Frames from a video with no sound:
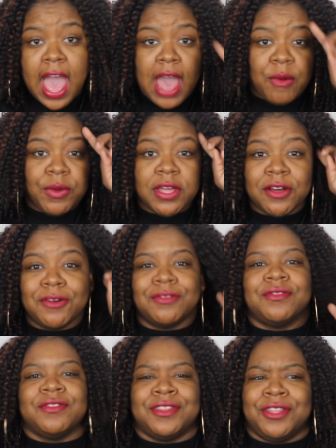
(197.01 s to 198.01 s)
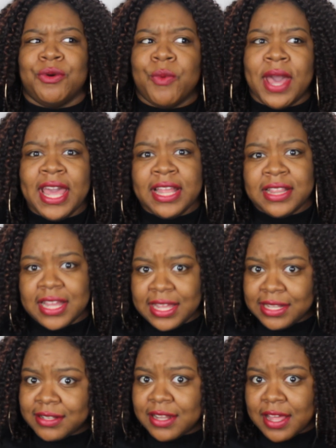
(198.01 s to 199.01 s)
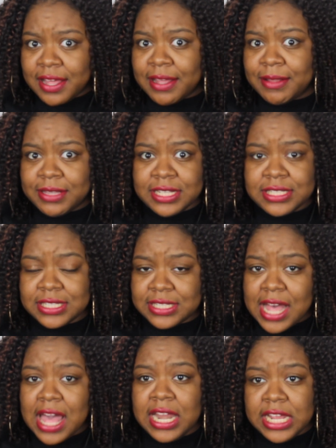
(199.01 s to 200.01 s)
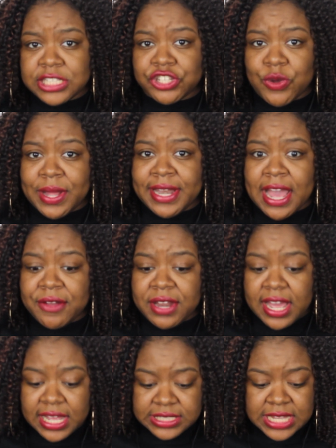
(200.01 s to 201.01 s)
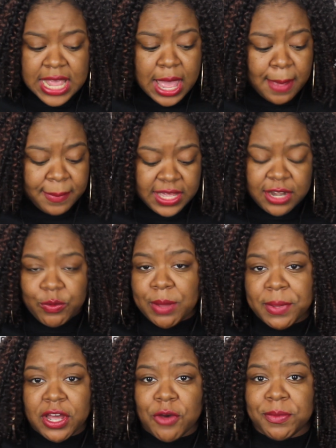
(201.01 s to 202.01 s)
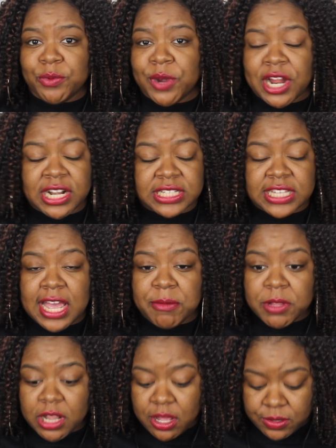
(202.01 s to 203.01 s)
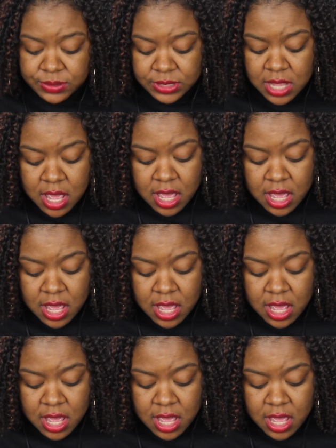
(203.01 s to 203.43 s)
The way that this society is going nowadays, men and women gonna be wearing the same clothes.